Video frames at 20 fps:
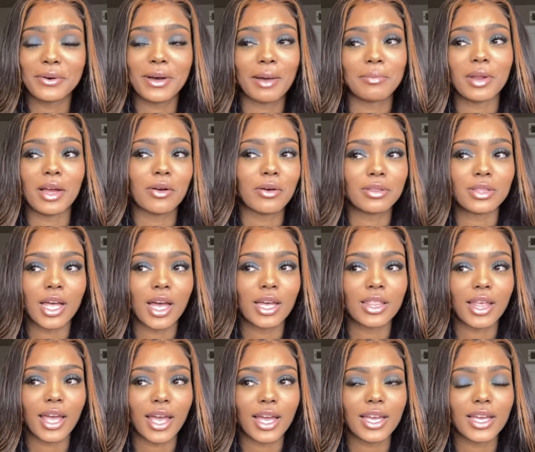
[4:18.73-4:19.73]
I'm not gonna lie,
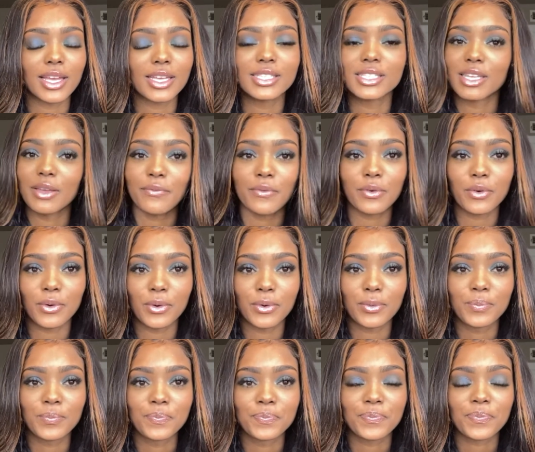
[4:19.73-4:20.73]
like it's
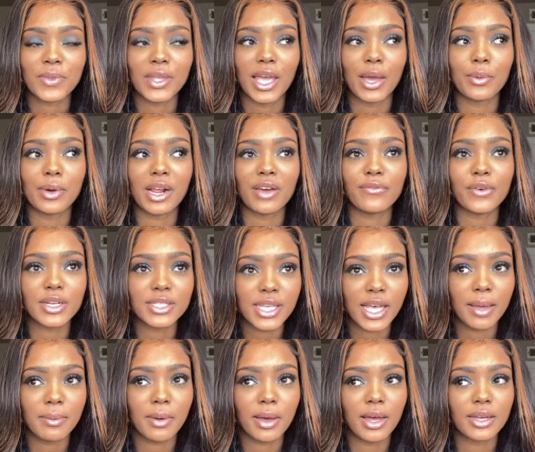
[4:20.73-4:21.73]
difficult. And when I first
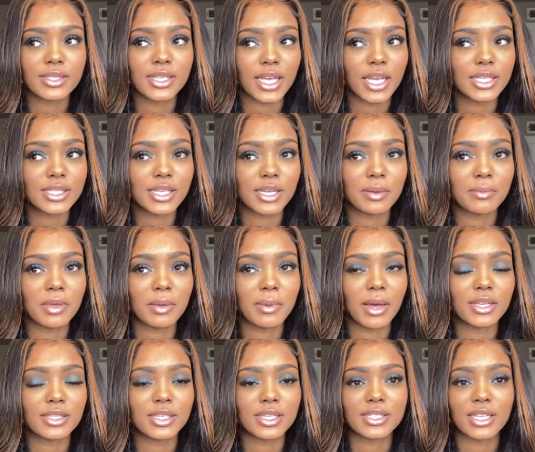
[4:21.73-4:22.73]
had my second son, me and
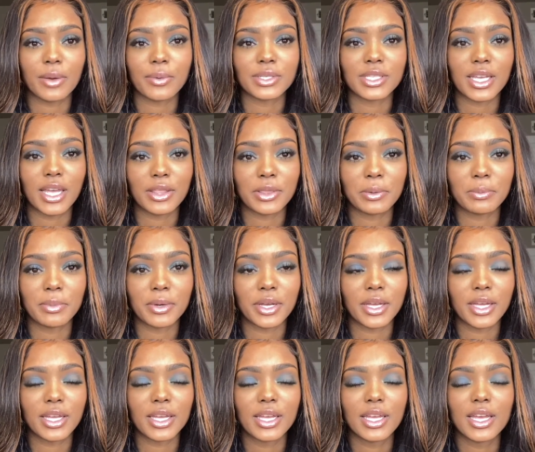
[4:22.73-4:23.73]
my sons that were together,
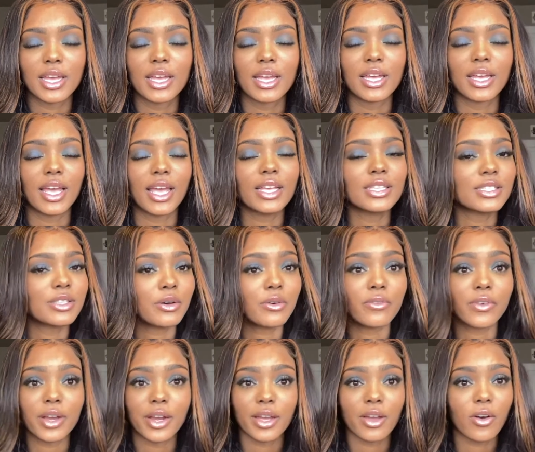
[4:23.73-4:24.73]
but it's still
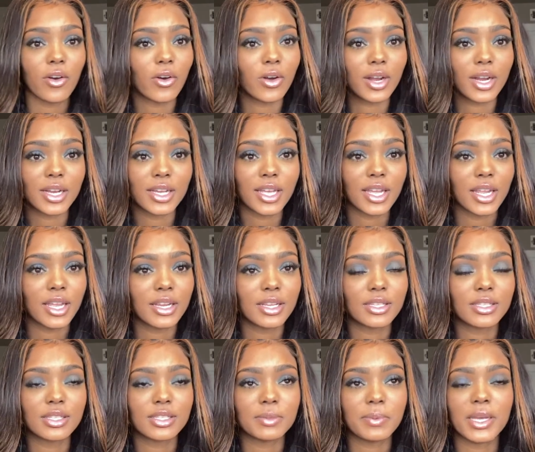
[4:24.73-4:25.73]
very hard getting,
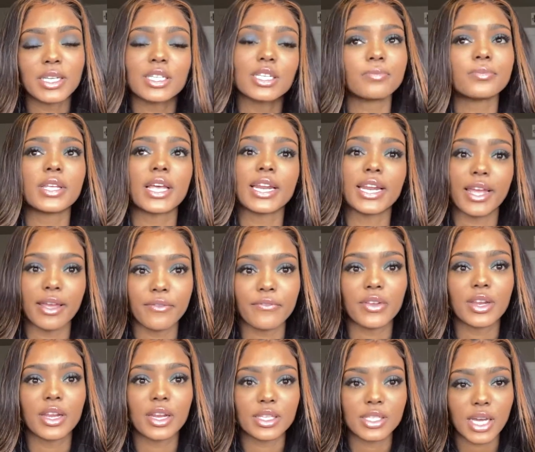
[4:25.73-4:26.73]
especially an
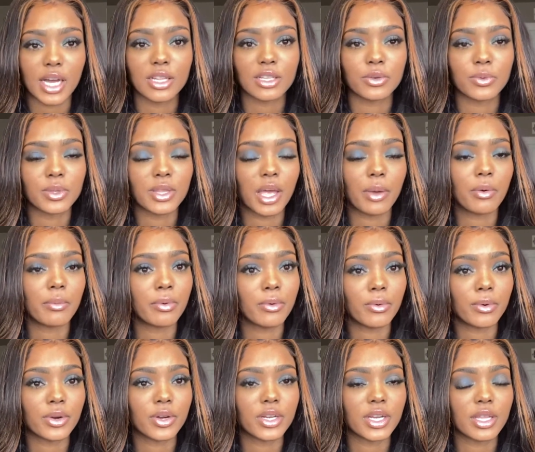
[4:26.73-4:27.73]
infant and a toddler when they were
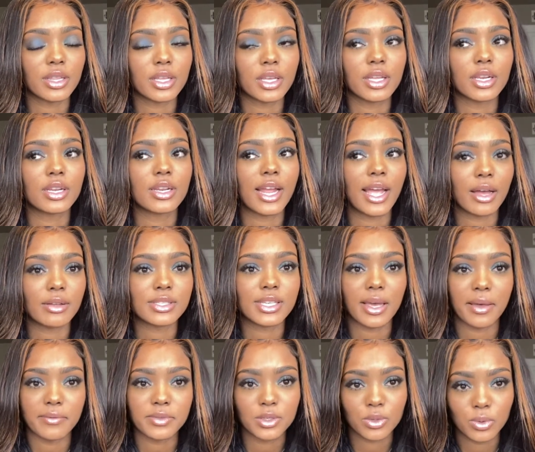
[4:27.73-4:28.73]
born, and then now to
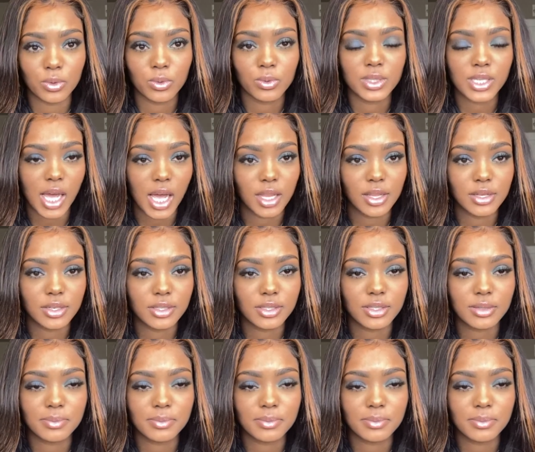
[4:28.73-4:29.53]
have two toddlers.